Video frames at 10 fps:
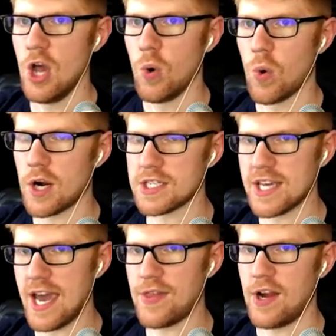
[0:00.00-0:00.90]
Work
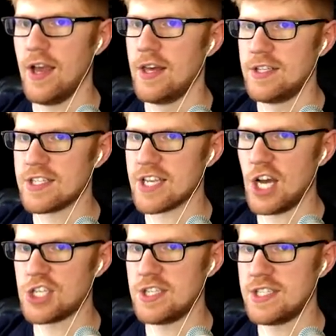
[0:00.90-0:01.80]
Together,
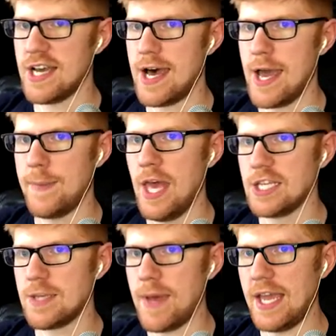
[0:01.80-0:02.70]
Discussion Time,
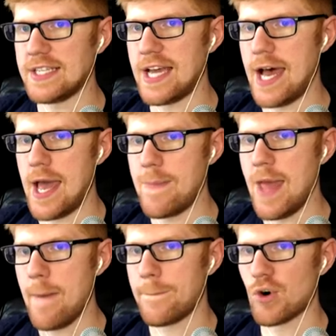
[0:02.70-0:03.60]
Debate Time,
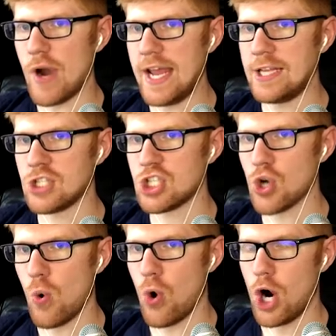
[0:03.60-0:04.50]

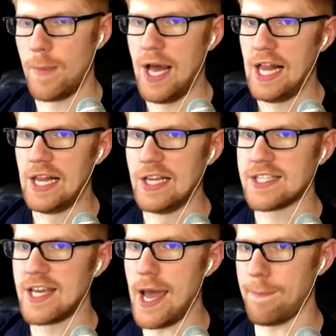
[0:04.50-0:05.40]
Brainstorm,
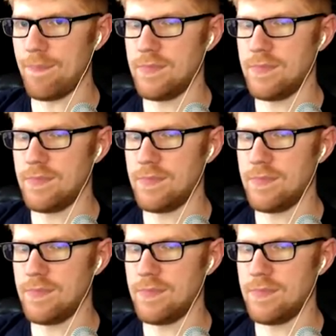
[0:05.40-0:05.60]
Listen Up,